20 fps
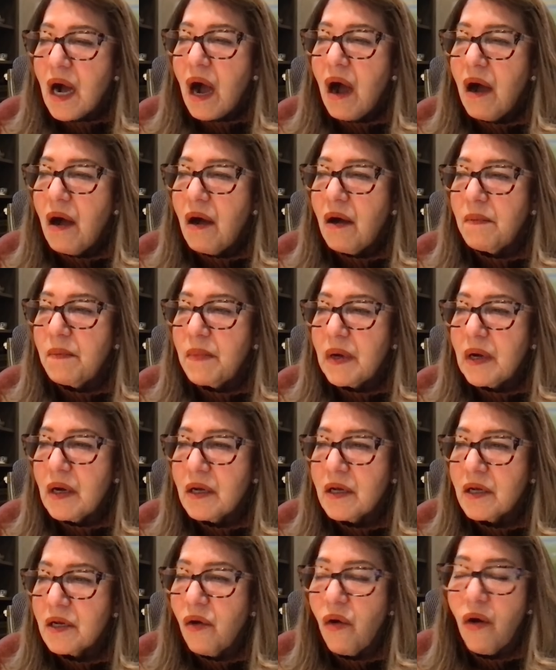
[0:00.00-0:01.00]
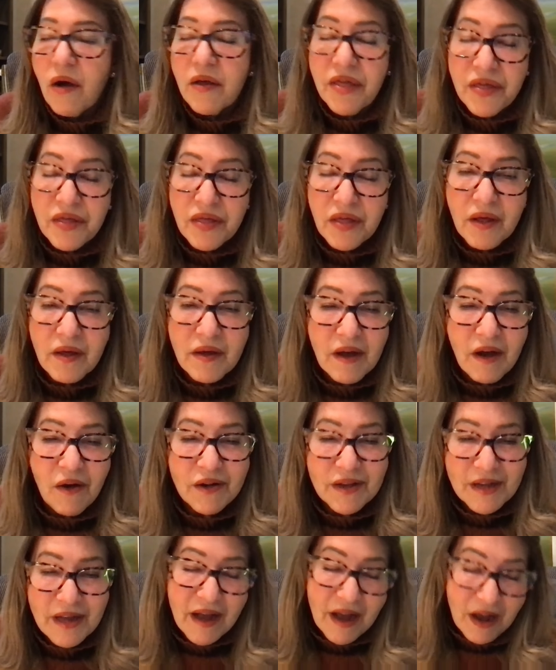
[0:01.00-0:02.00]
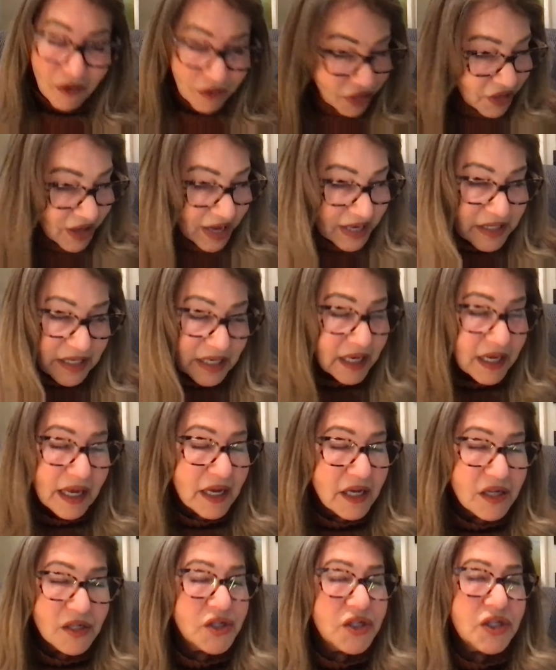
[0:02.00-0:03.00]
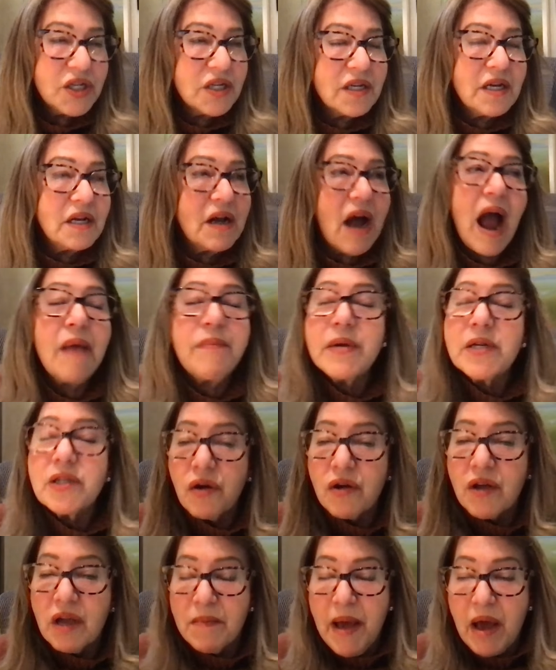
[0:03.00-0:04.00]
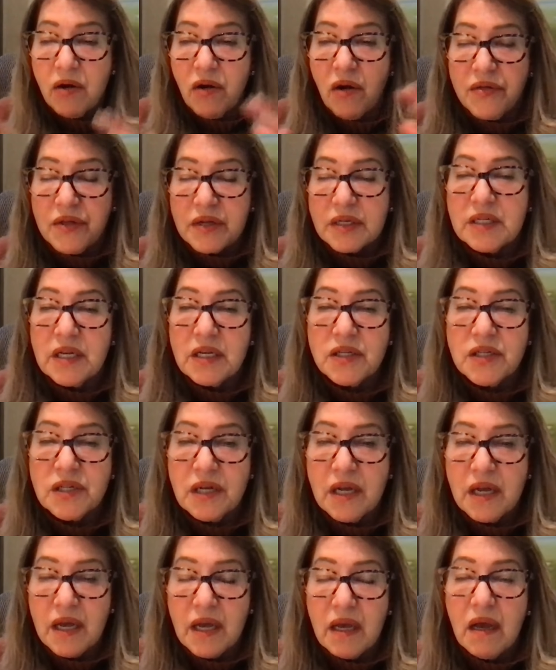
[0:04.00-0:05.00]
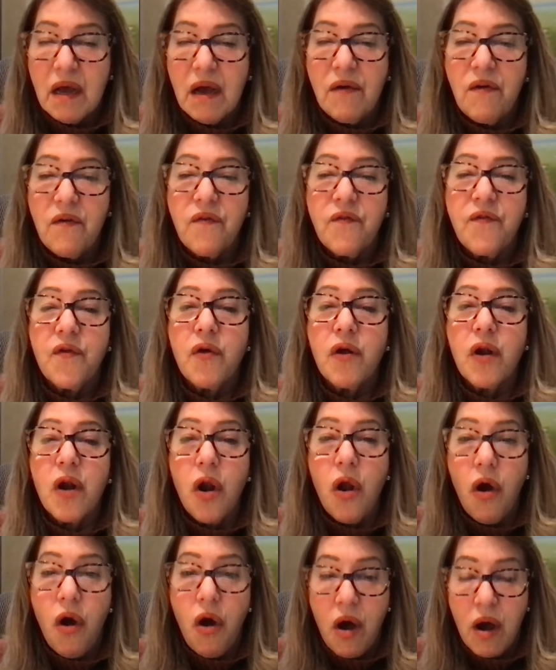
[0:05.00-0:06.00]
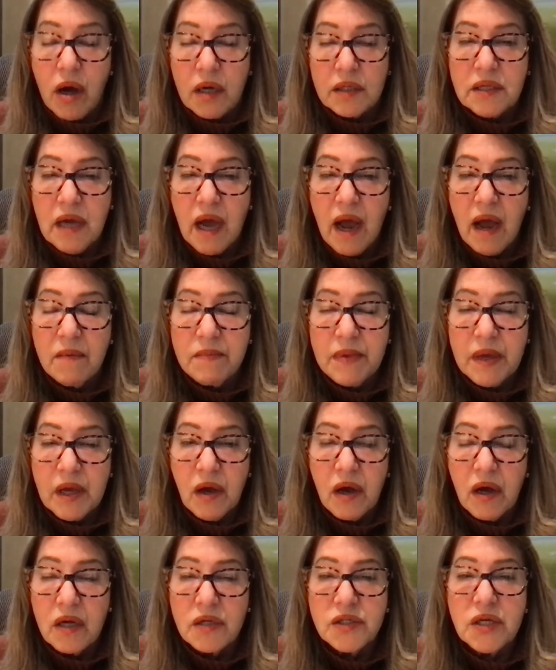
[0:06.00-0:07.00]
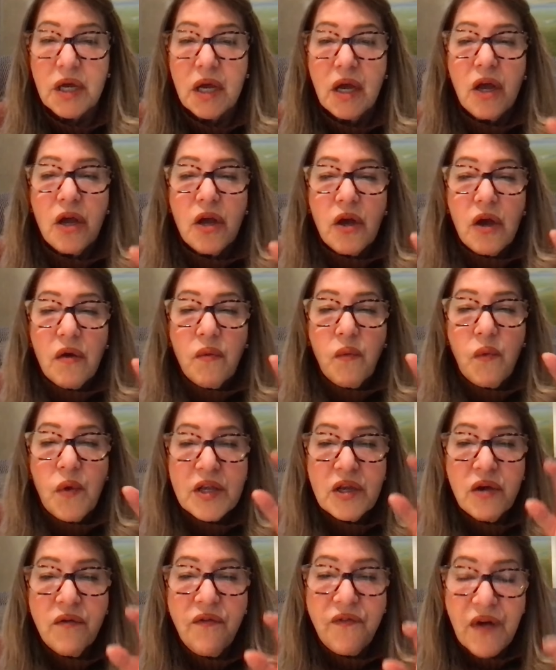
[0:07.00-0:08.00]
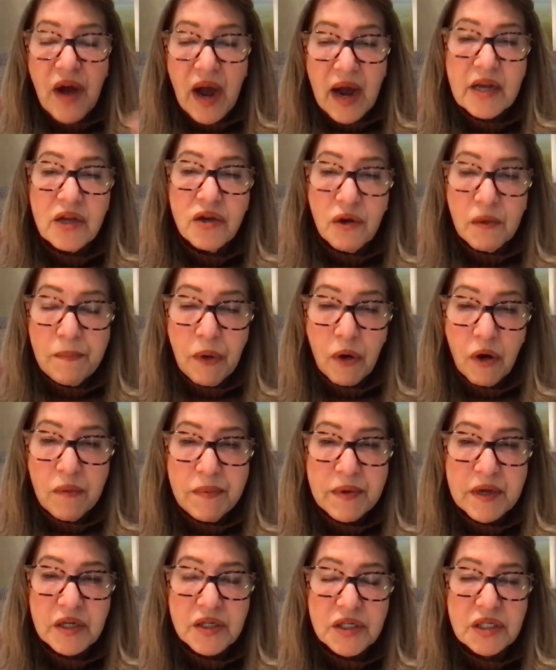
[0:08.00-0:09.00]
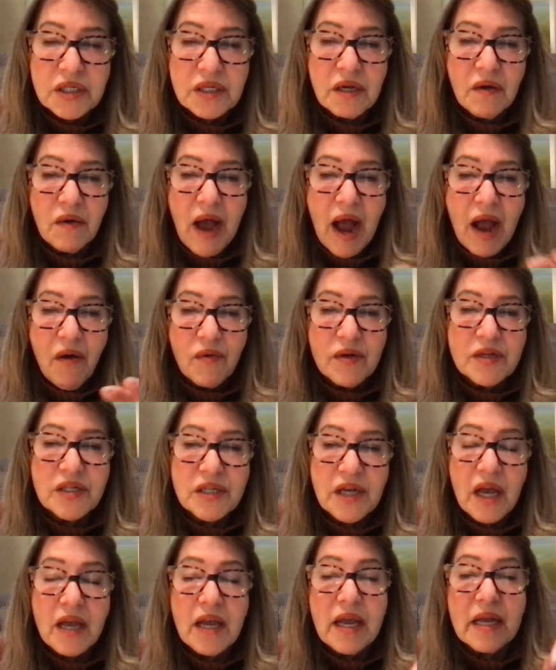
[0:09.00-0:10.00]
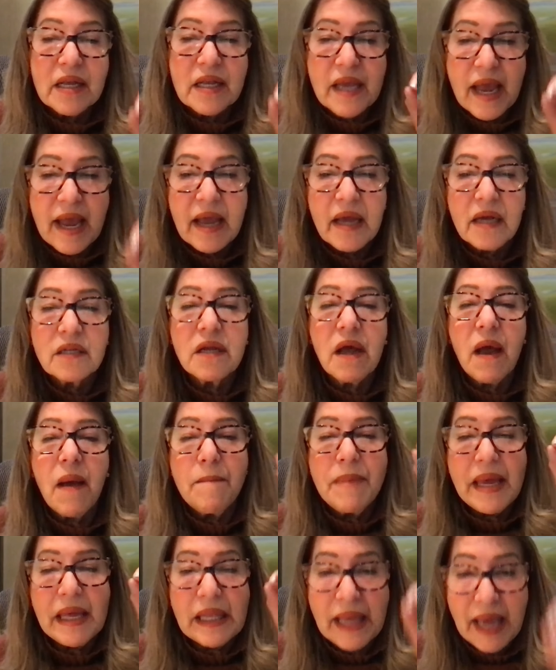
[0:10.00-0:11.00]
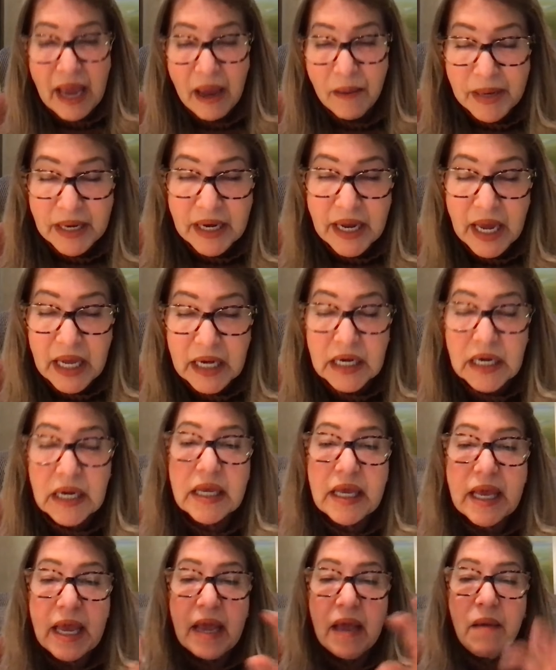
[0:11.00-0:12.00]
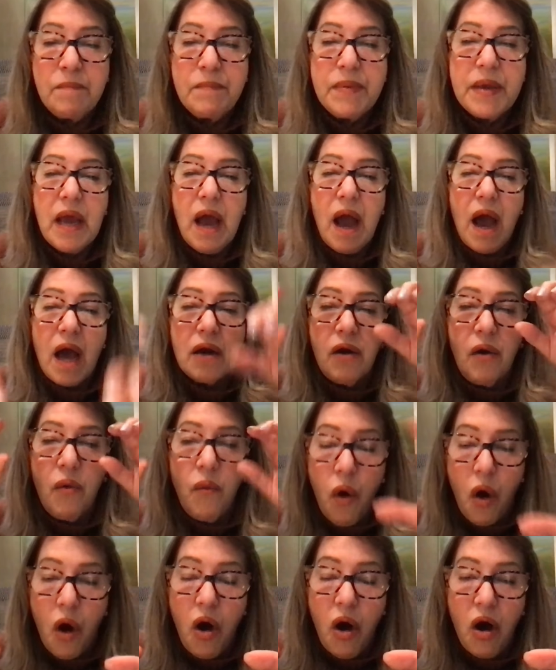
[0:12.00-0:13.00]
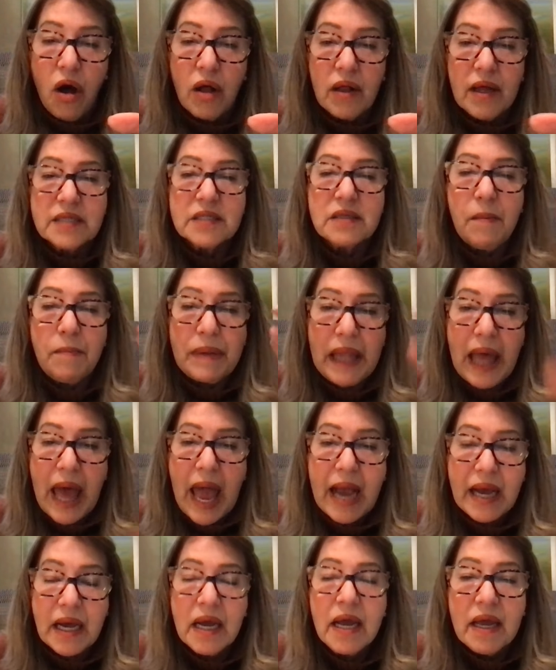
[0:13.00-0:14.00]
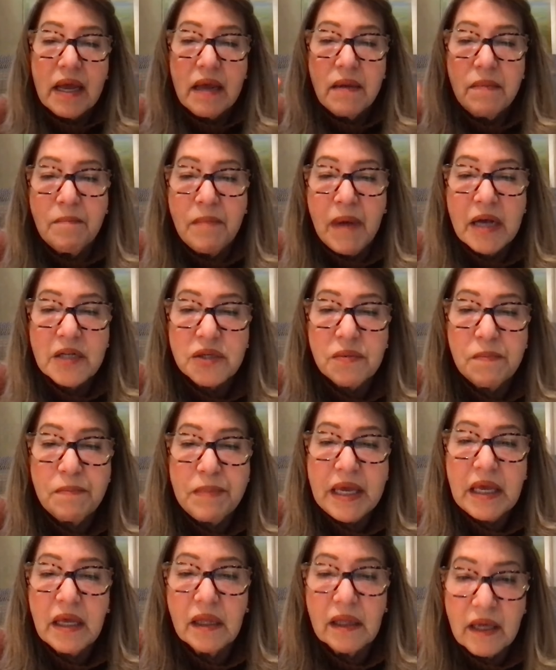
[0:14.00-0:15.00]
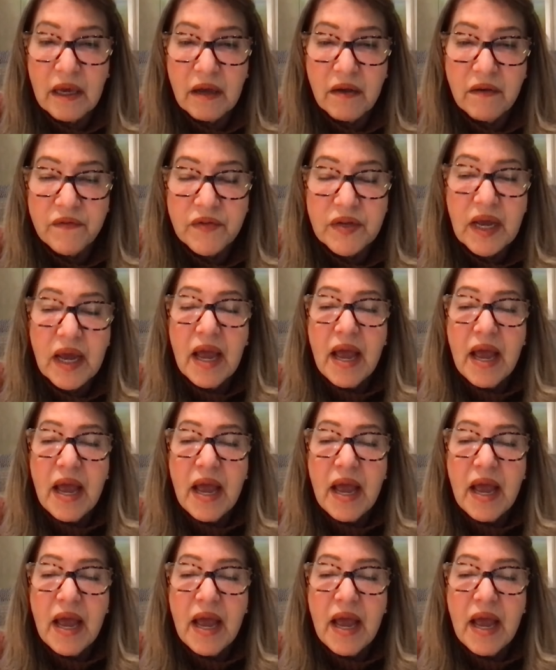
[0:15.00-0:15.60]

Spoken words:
You know, yeah, authentic is, you know, I've been talking about authenticity for a long time, because when you find your purpose, I always say it can't be laminated. It can't be on a wall as a plaque. It must be lived.